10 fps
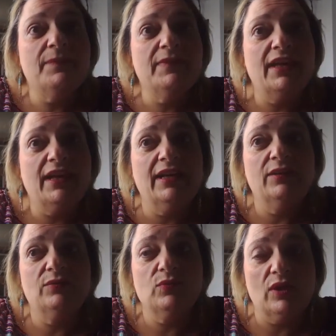that I
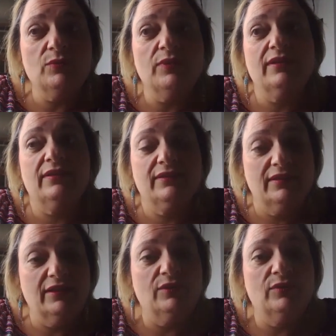work with, you
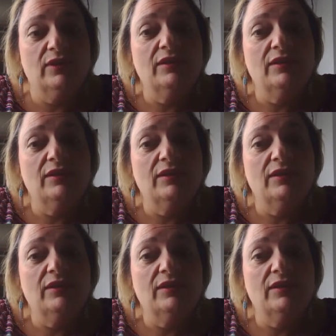know?